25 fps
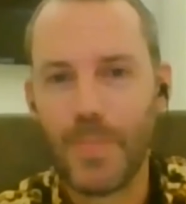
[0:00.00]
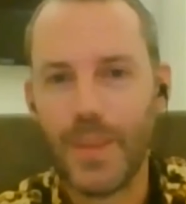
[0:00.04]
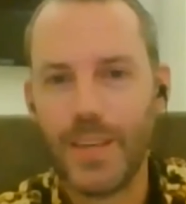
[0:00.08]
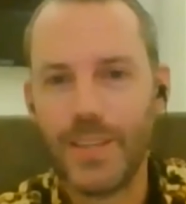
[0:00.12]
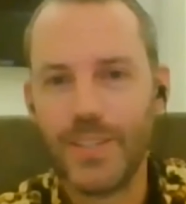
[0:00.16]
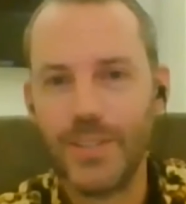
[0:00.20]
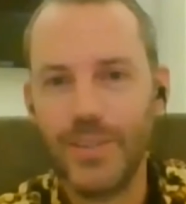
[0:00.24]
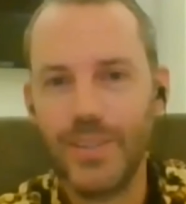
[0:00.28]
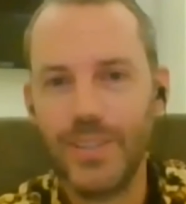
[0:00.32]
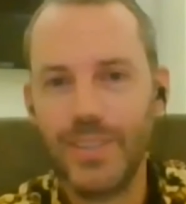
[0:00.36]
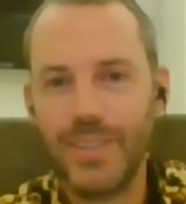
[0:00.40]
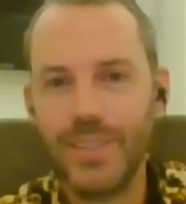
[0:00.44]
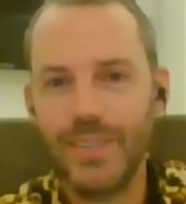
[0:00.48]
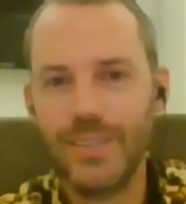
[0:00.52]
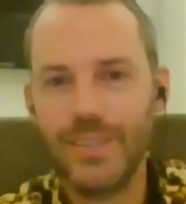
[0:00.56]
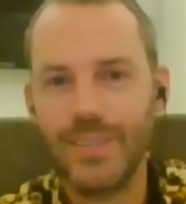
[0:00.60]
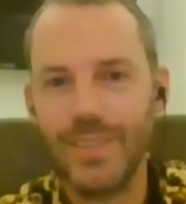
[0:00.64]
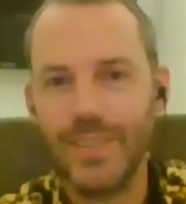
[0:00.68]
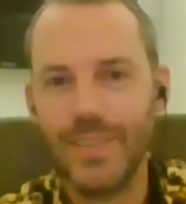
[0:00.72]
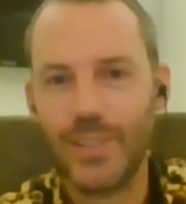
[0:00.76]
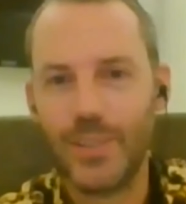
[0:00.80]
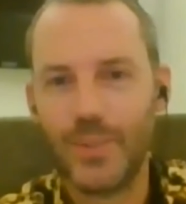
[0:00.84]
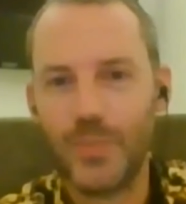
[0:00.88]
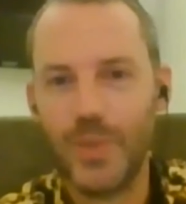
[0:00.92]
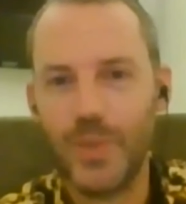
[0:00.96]
So I didn't
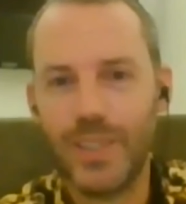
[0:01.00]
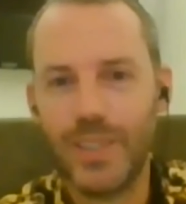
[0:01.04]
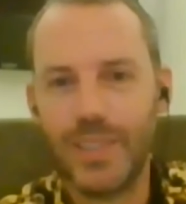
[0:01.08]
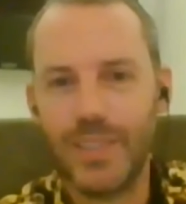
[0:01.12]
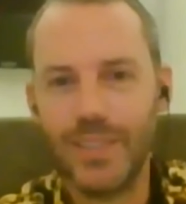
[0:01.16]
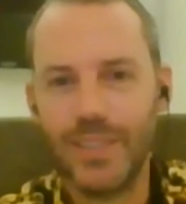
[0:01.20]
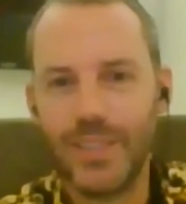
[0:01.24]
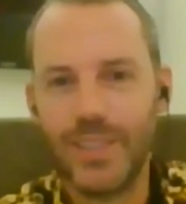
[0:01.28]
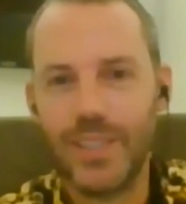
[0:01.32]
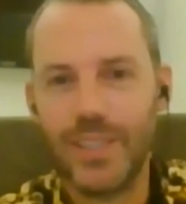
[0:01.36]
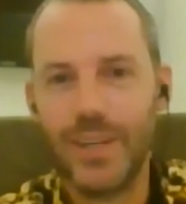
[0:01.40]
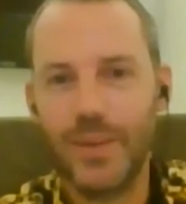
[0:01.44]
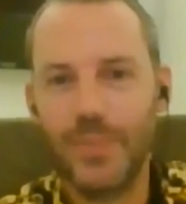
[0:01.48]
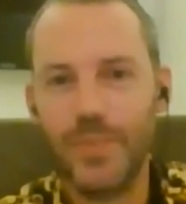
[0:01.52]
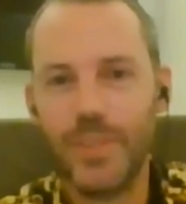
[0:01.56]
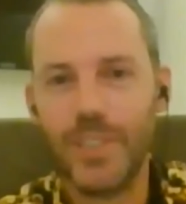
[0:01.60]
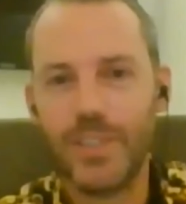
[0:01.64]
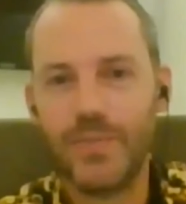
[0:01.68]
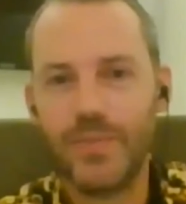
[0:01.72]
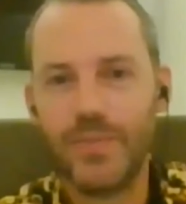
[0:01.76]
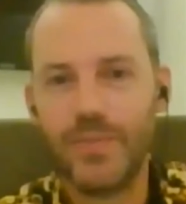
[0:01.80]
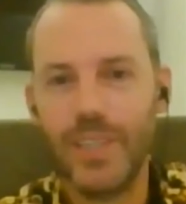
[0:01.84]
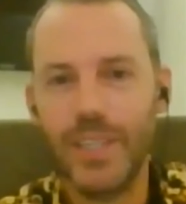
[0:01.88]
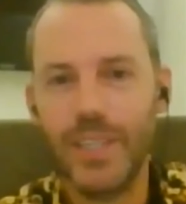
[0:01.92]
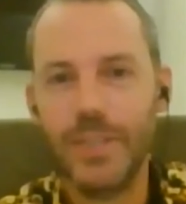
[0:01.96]
expect it to come
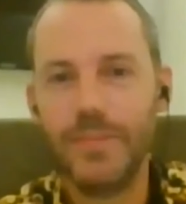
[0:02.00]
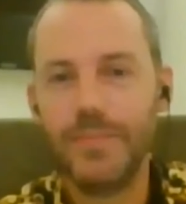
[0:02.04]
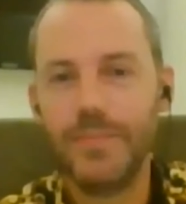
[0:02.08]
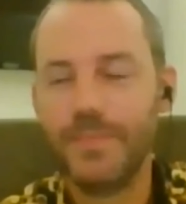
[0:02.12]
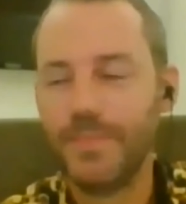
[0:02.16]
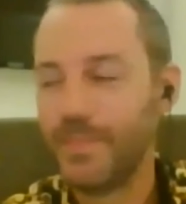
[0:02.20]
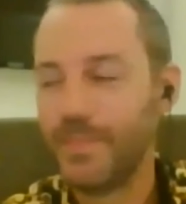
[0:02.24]
this far.